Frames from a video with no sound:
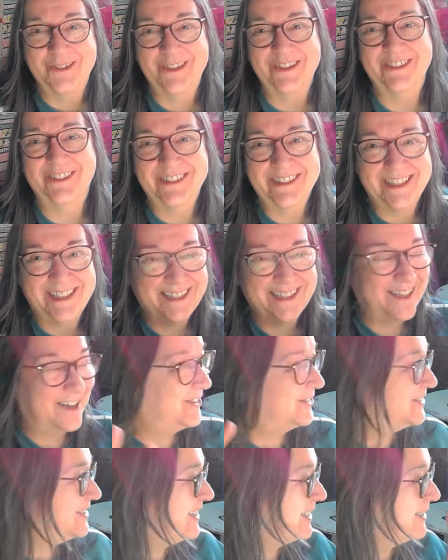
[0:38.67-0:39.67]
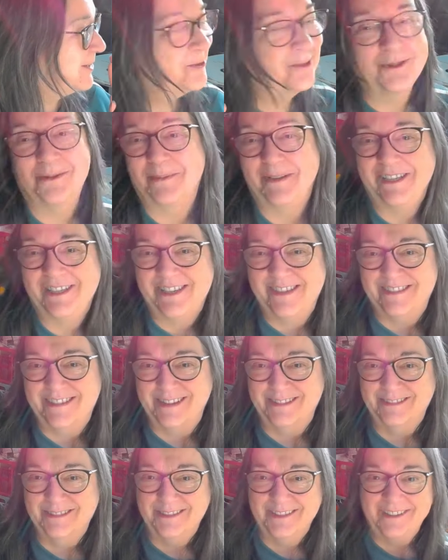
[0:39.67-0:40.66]
You'll see the whole thing, all the bits you
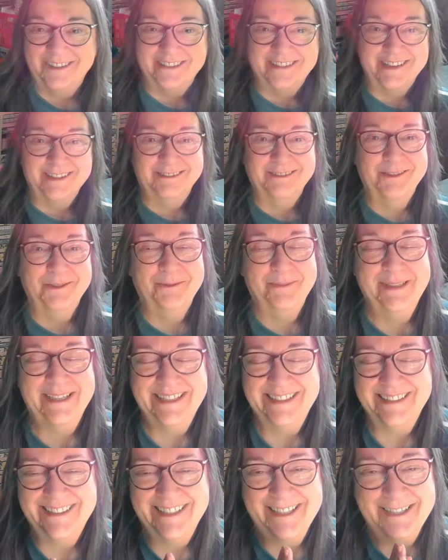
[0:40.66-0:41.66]
don't normally see.